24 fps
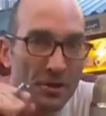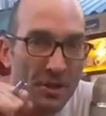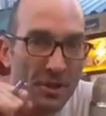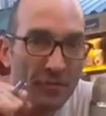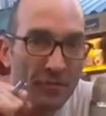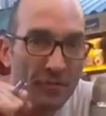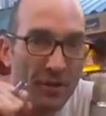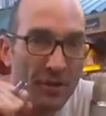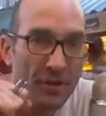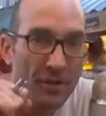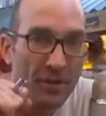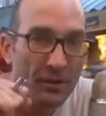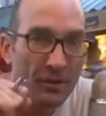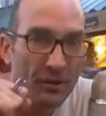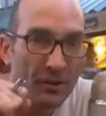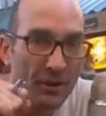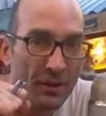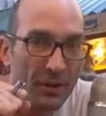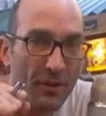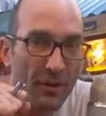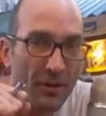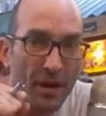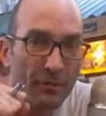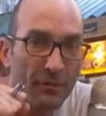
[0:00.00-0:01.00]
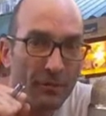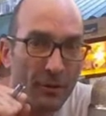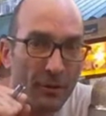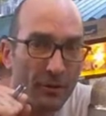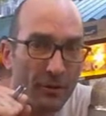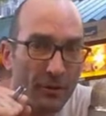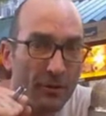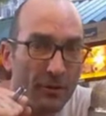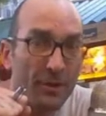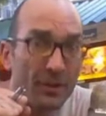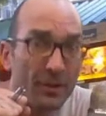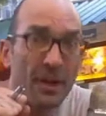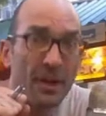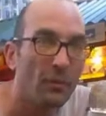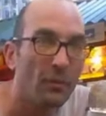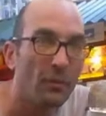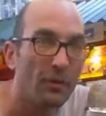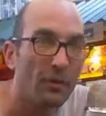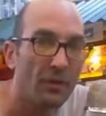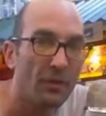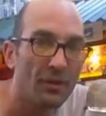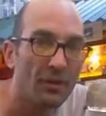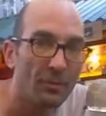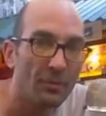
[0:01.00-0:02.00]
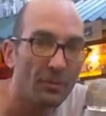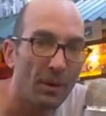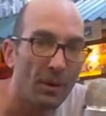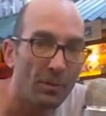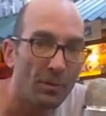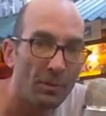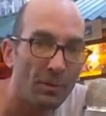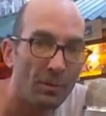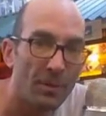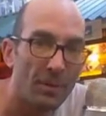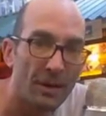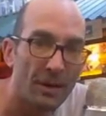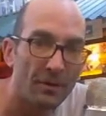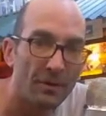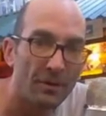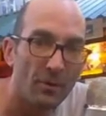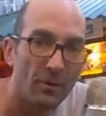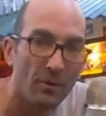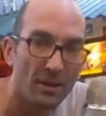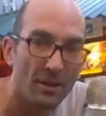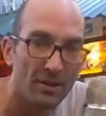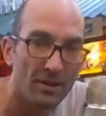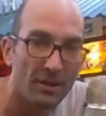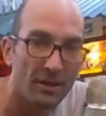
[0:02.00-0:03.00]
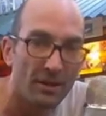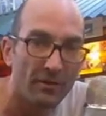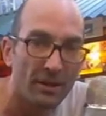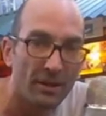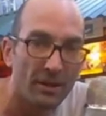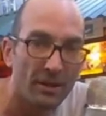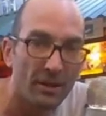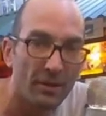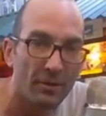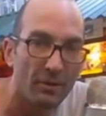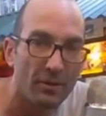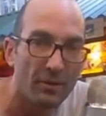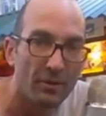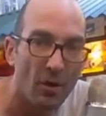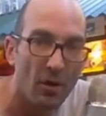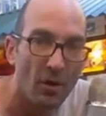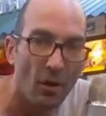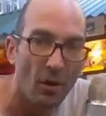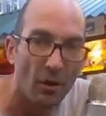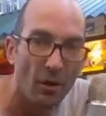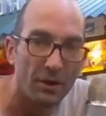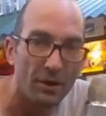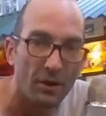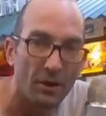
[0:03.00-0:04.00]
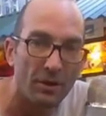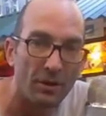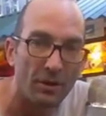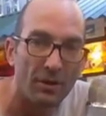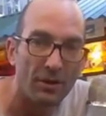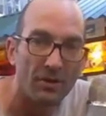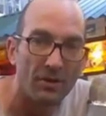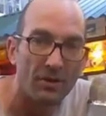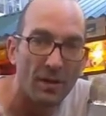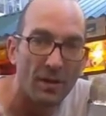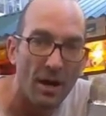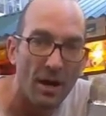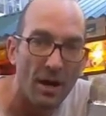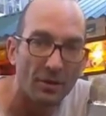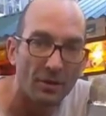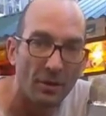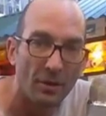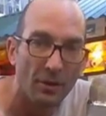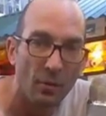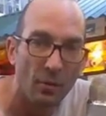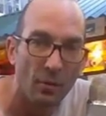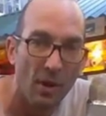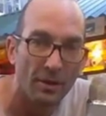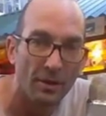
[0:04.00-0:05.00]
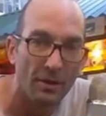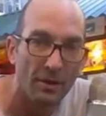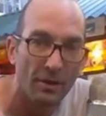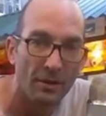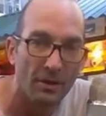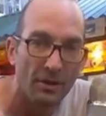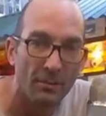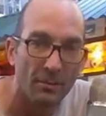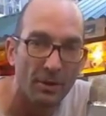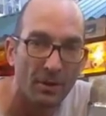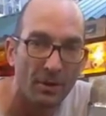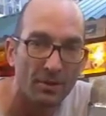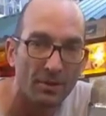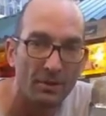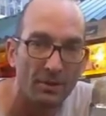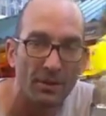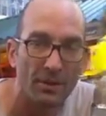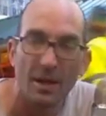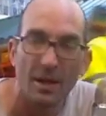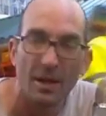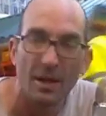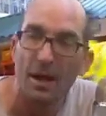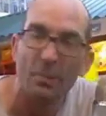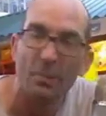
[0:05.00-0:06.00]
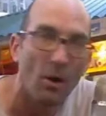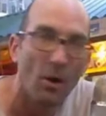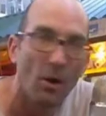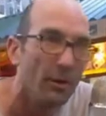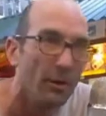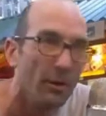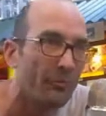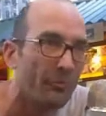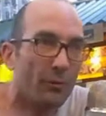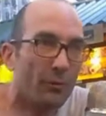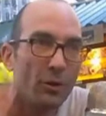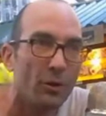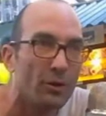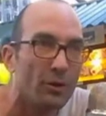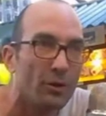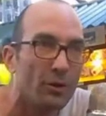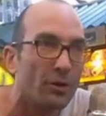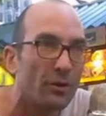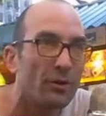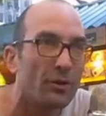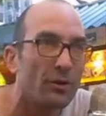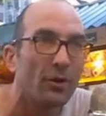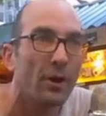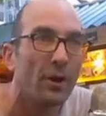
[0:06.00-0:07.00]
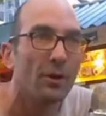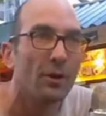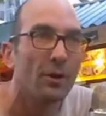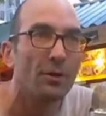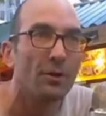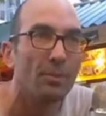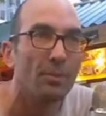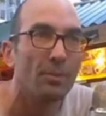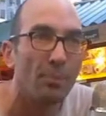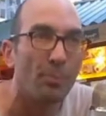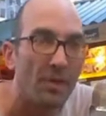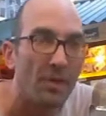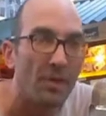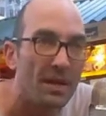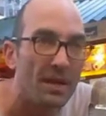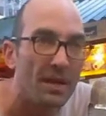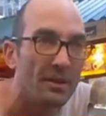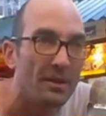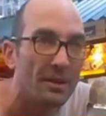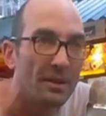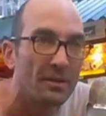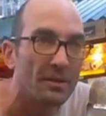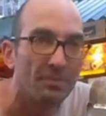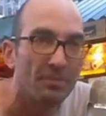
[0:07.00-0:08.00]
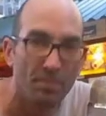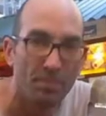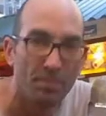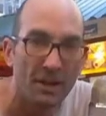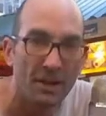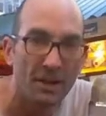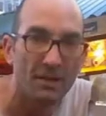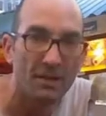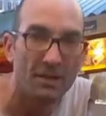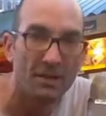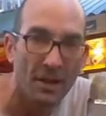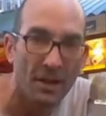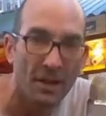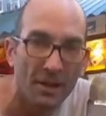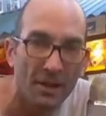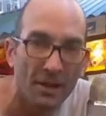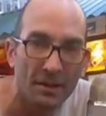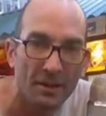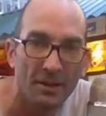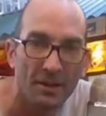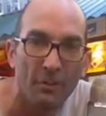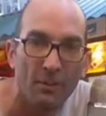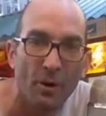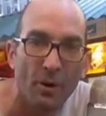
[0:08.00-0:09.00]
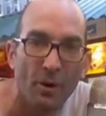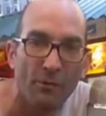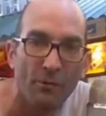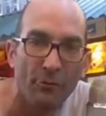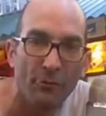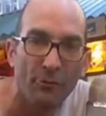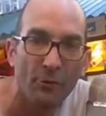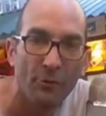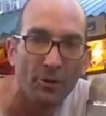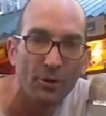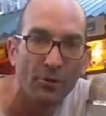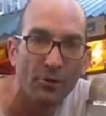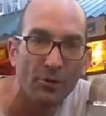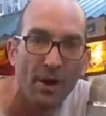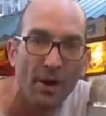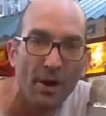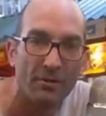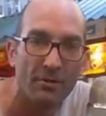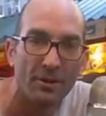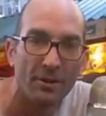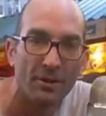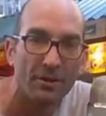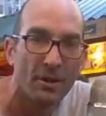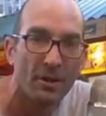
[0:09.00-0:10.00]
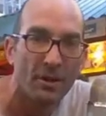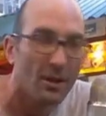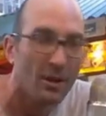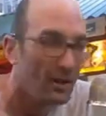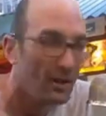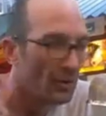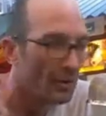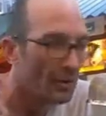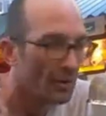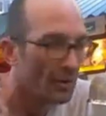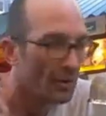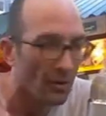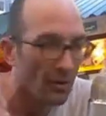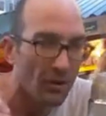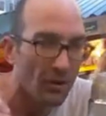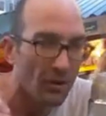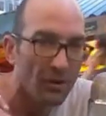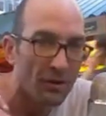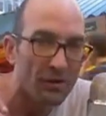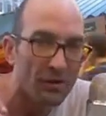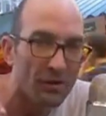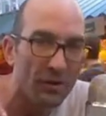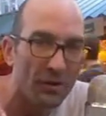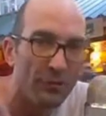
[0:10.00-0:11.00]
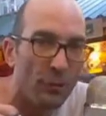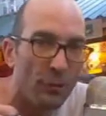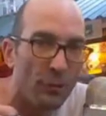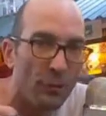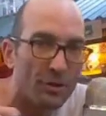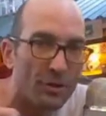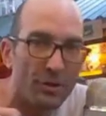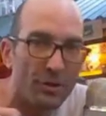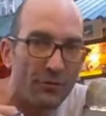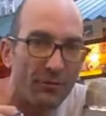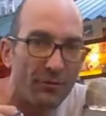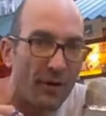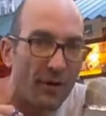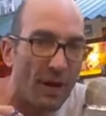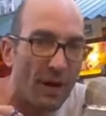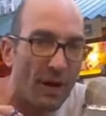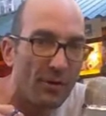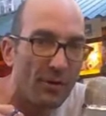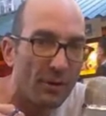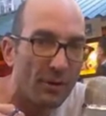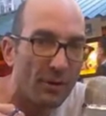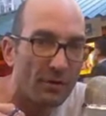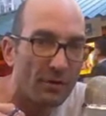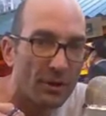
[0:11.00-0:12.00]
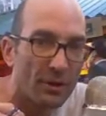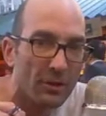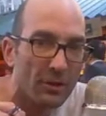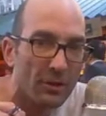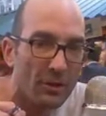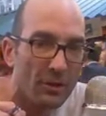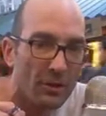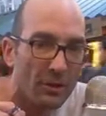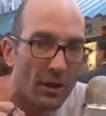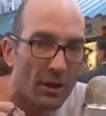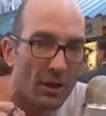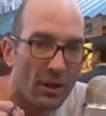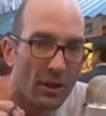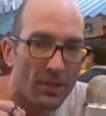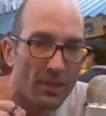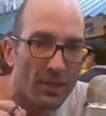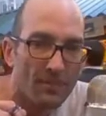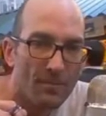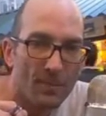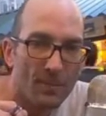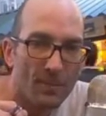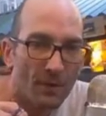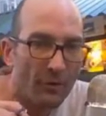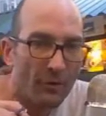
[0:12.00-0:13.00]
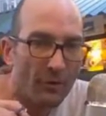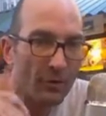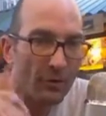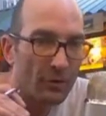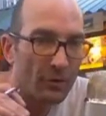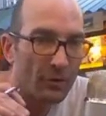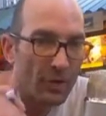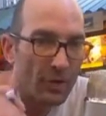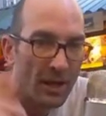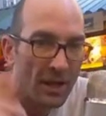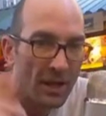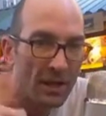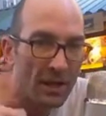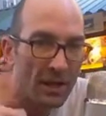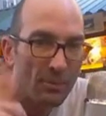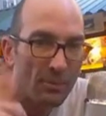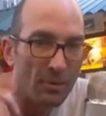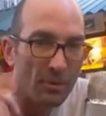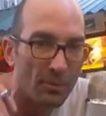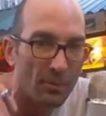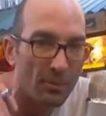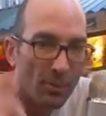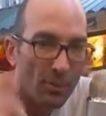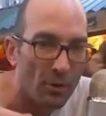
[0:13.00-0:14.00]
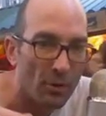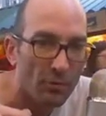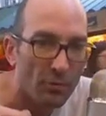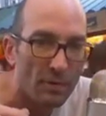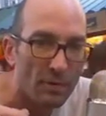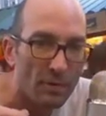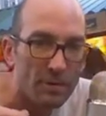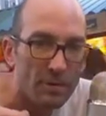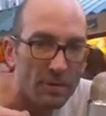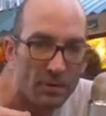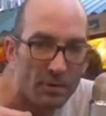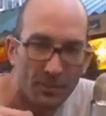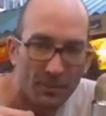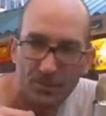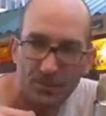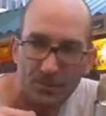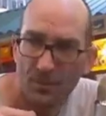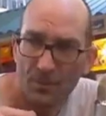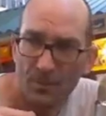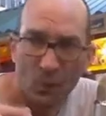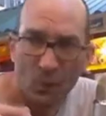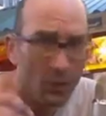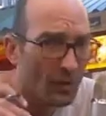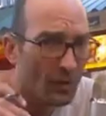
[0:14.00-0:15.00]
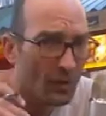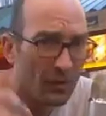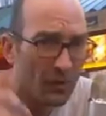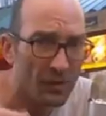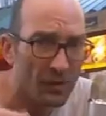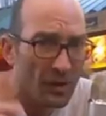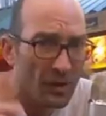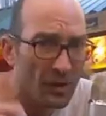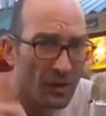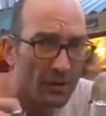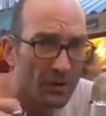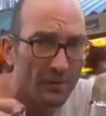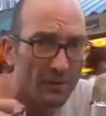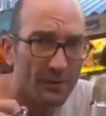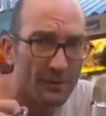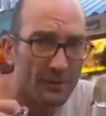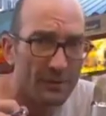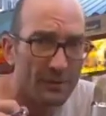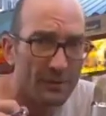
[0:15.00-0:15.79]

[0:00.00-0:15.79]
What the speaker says: shit videos on their iPhones for 10 years. The reason people abandon watching a video is audio. It is not the quality of the picture. And yeah, I'm all for your branding being tight, and I'm all for you having a glossy Fortune 500 look for your team or your brokerage or yourself.